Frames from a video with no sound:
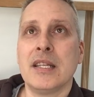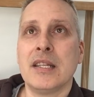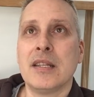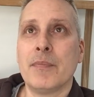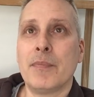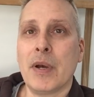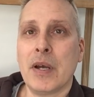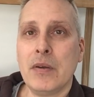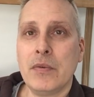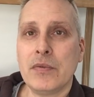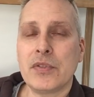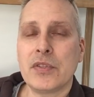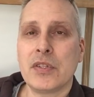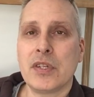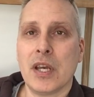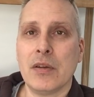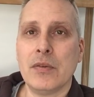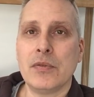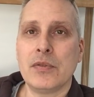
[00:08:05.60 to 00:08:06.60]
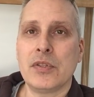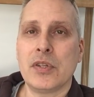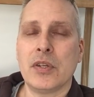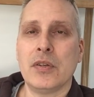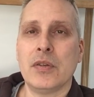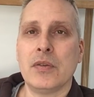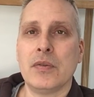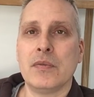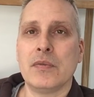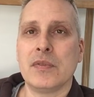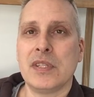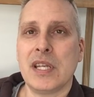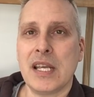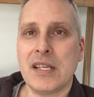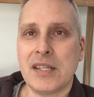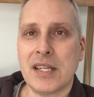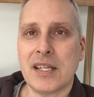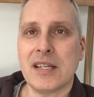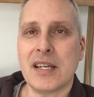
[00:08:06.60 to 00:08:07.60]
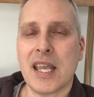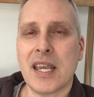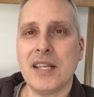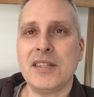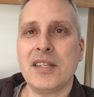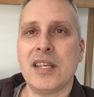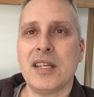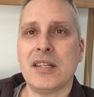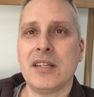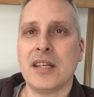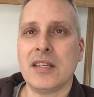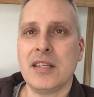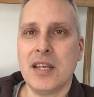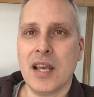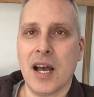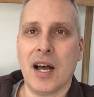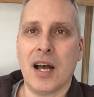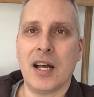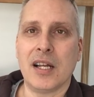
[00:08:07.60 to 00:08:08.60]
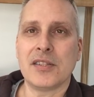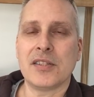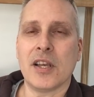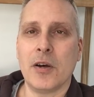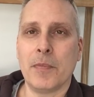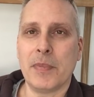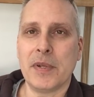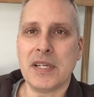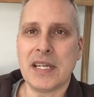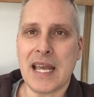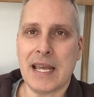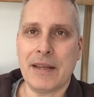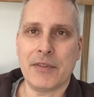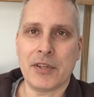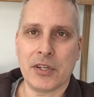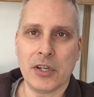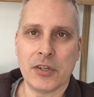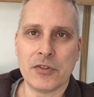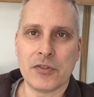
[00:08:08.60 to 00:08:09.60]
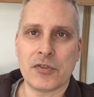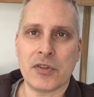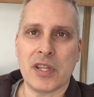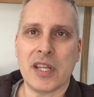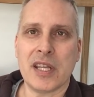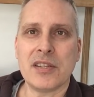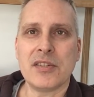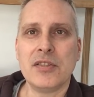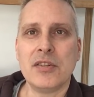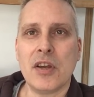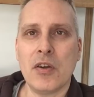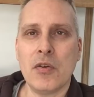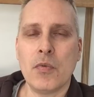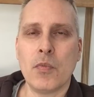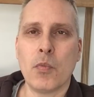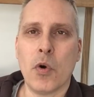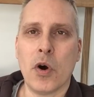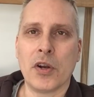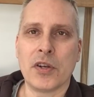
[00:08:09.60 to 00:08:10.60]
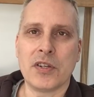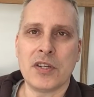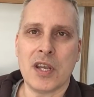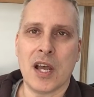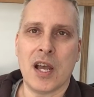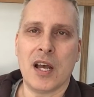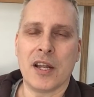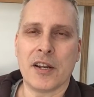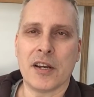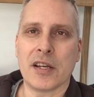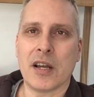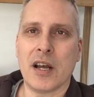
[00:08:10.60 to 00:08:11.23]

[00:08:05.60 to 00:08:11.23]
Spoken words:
The boats go to designated yards up and down the country. There's no one yard.